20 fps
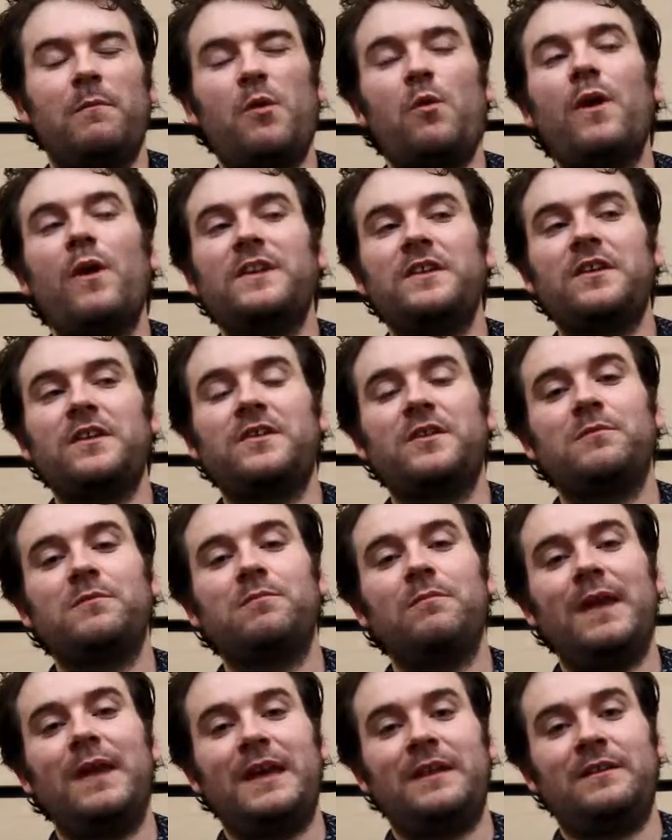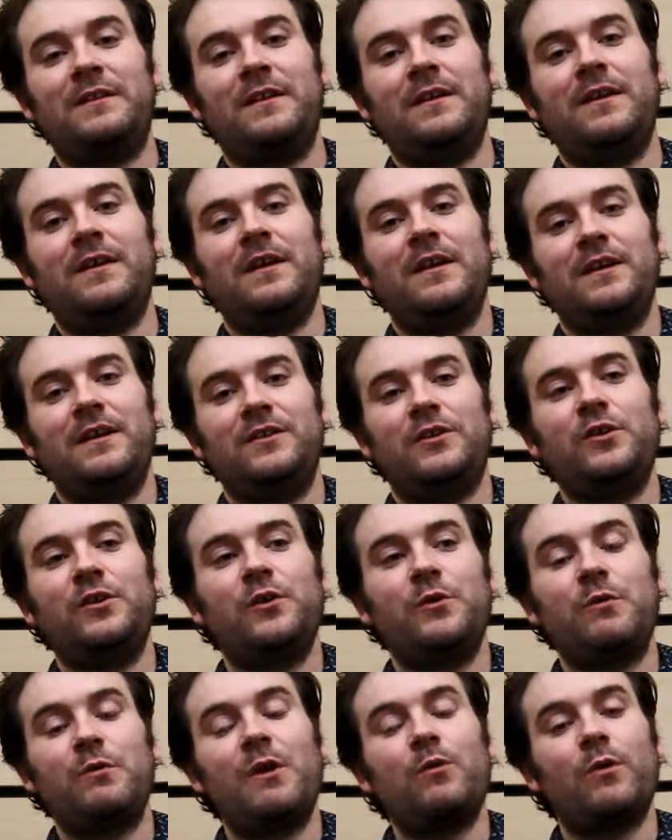But what does it mean
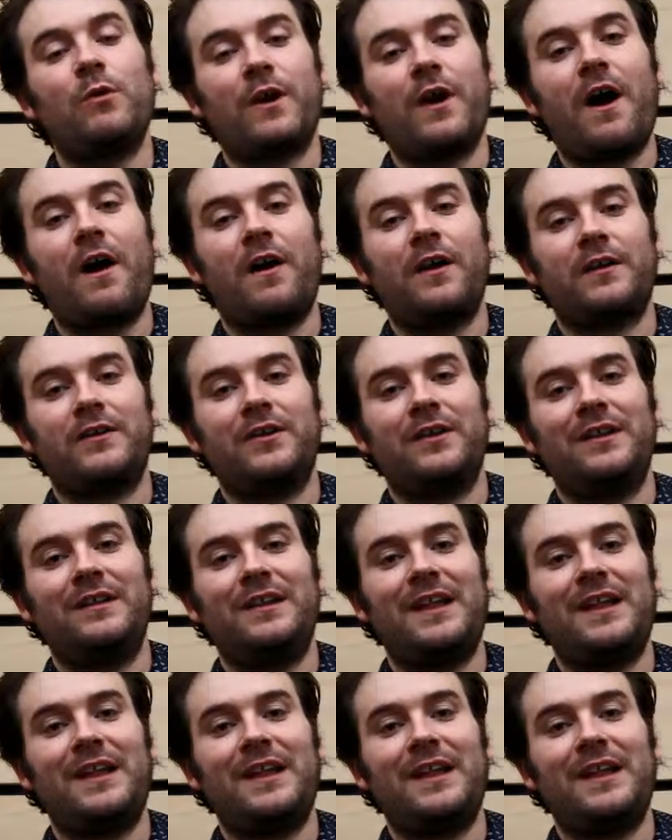to regard,